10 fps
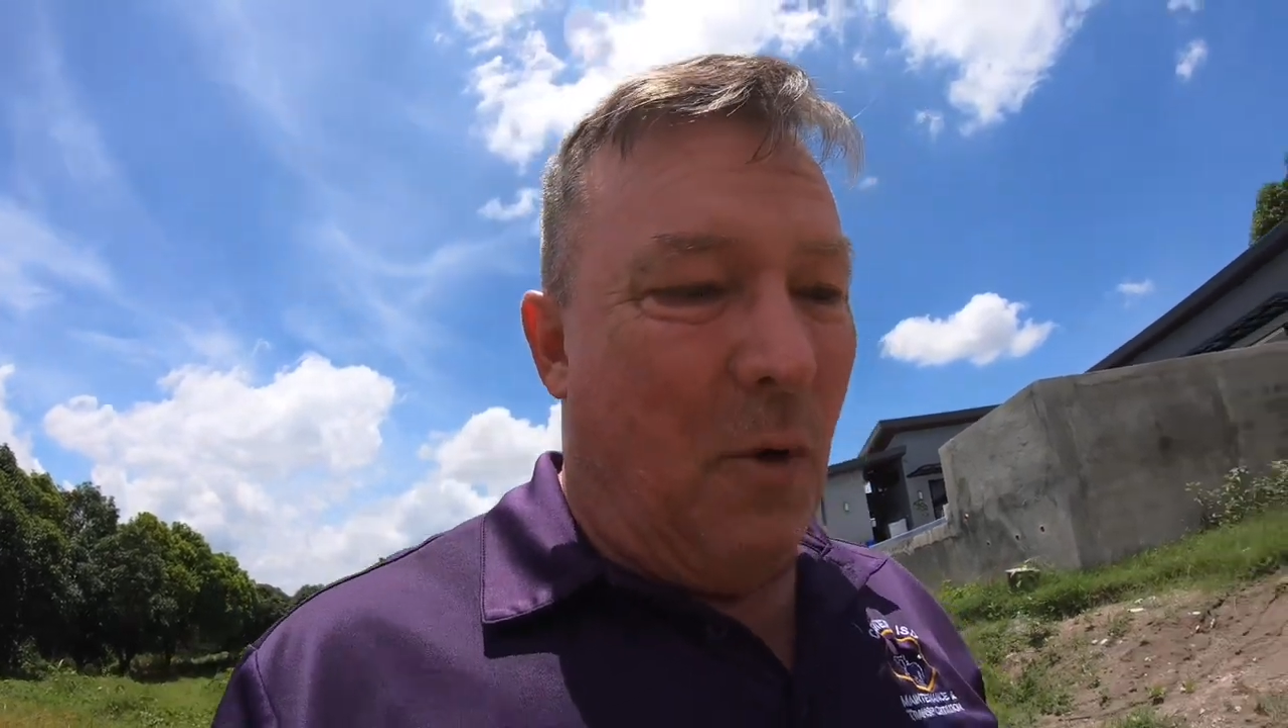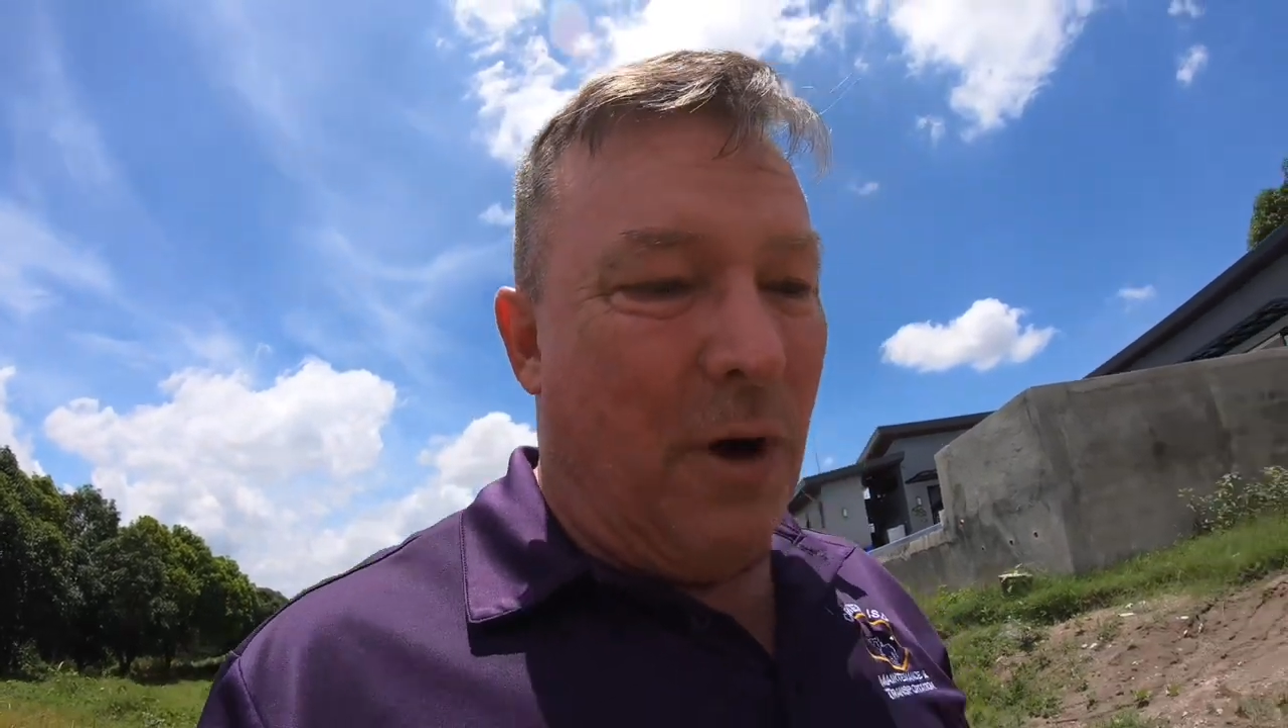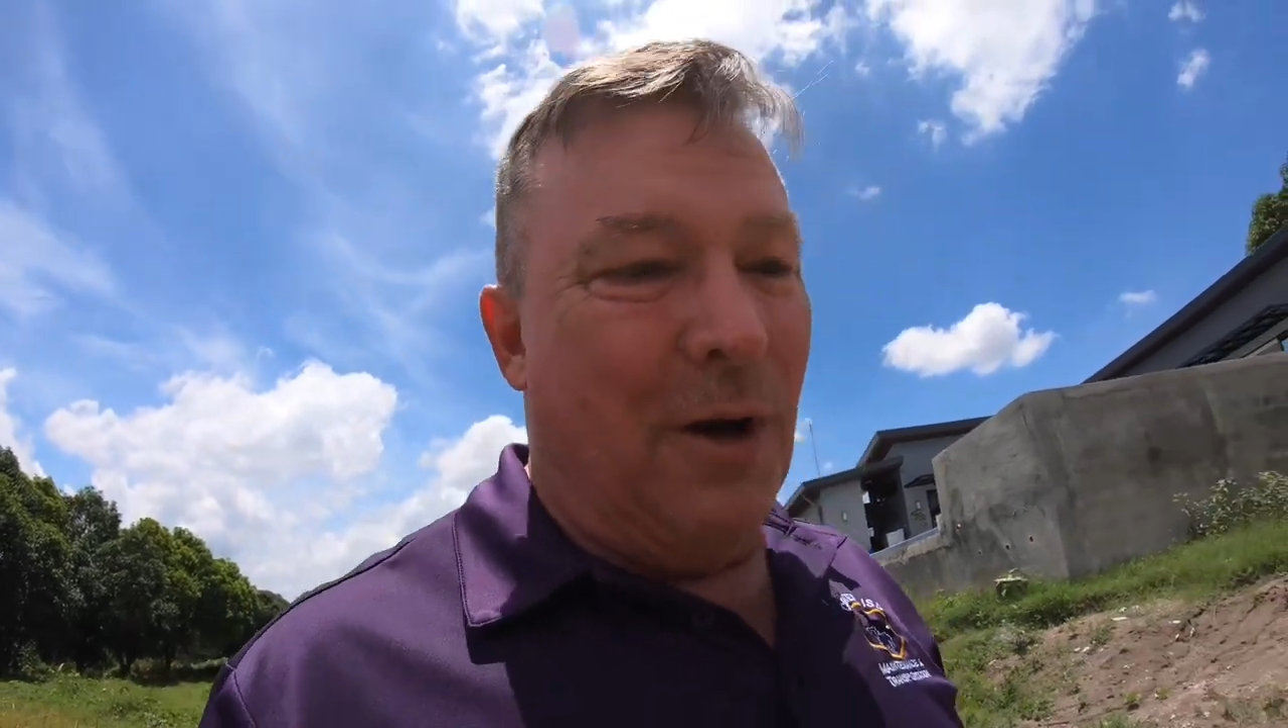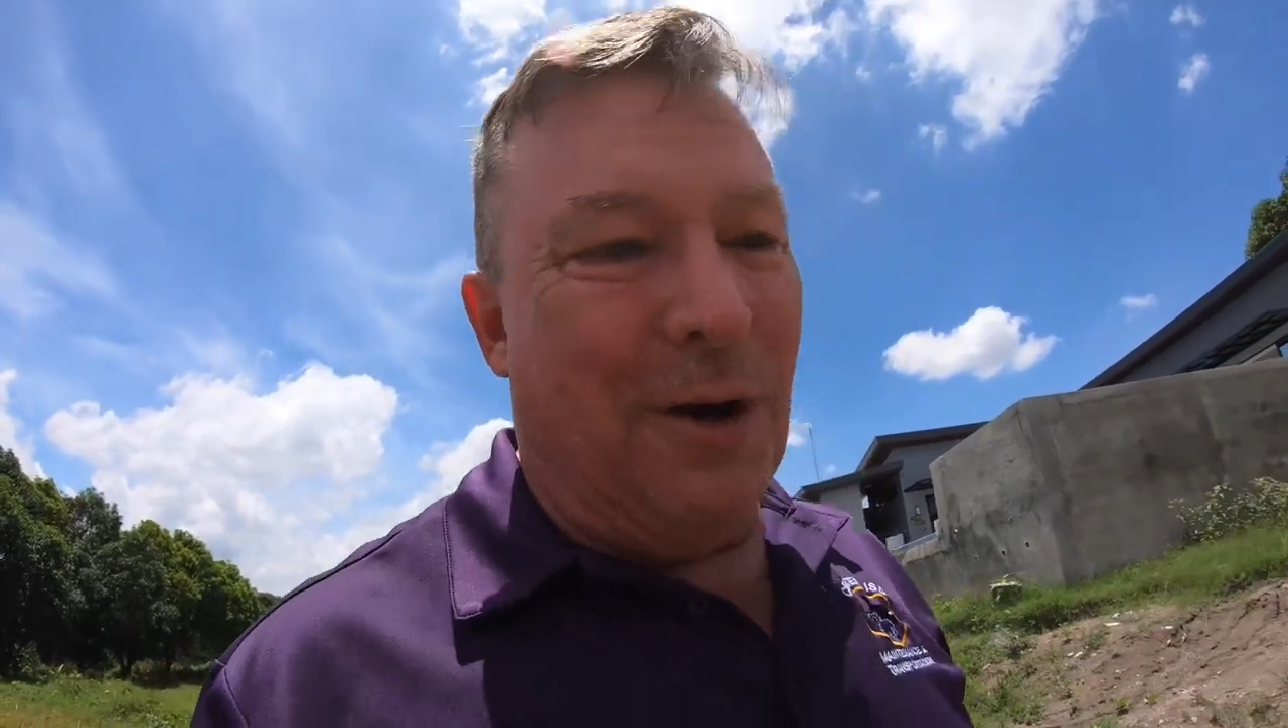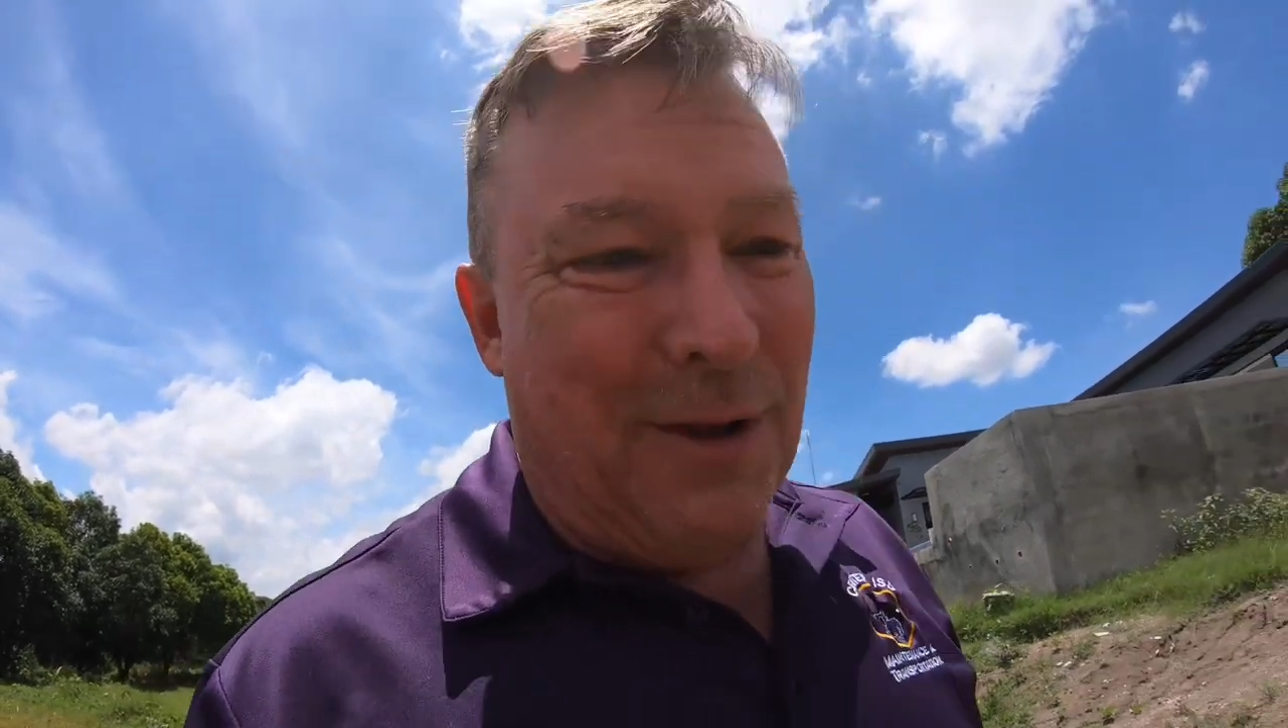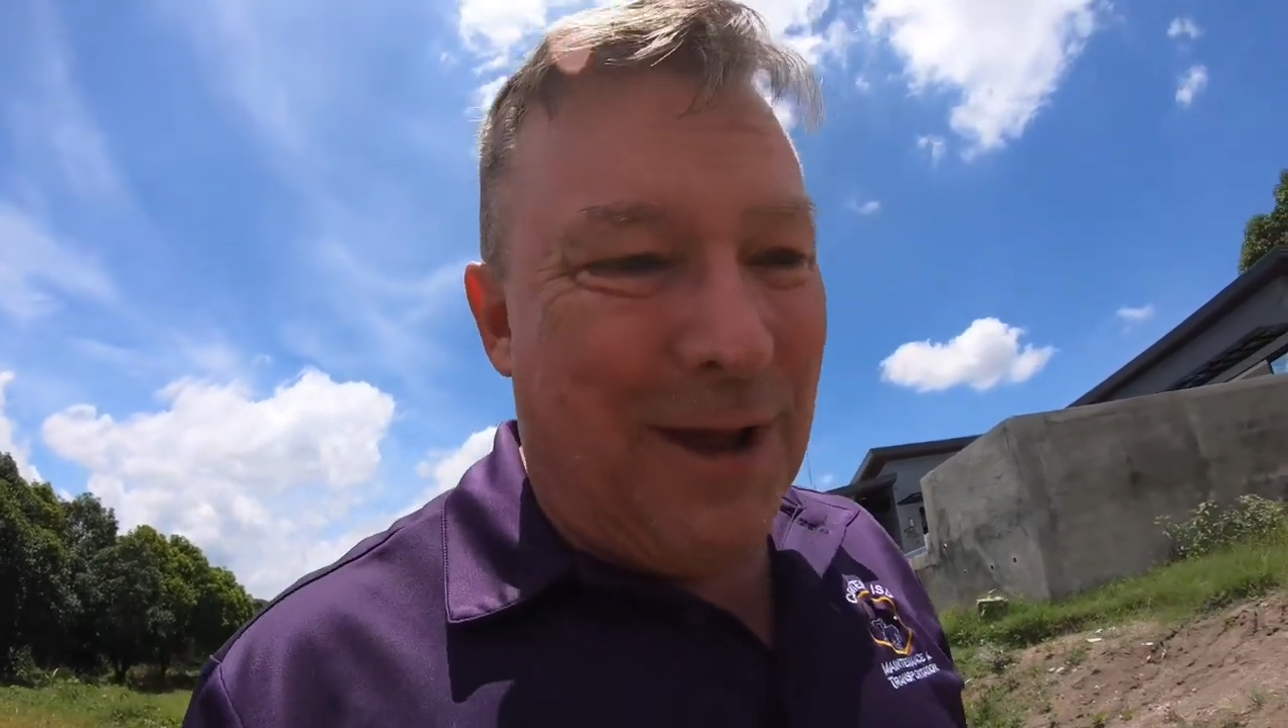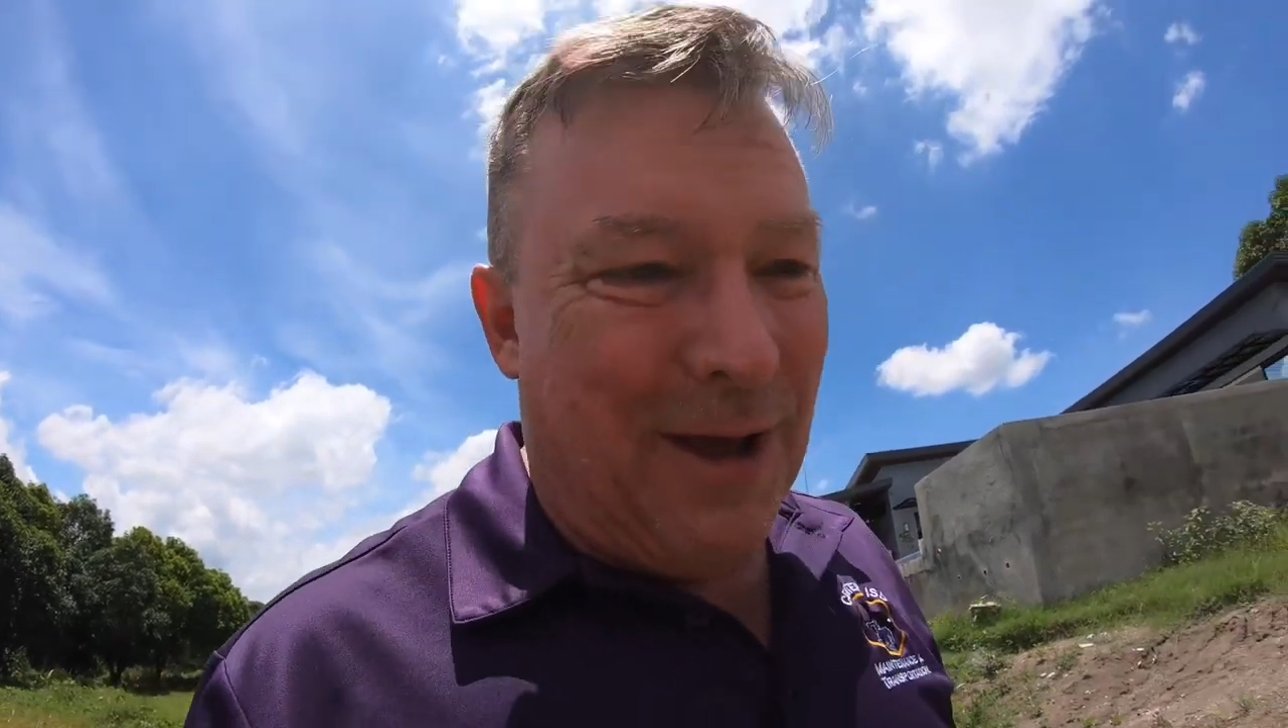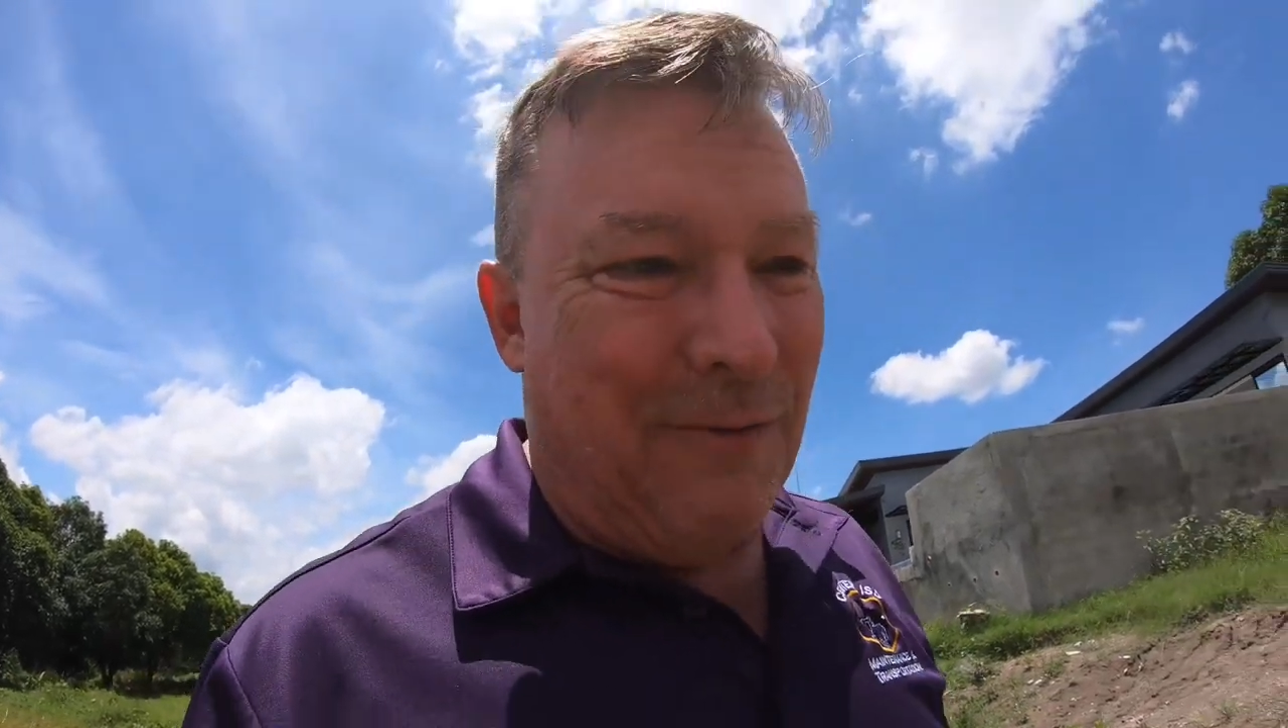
working on that.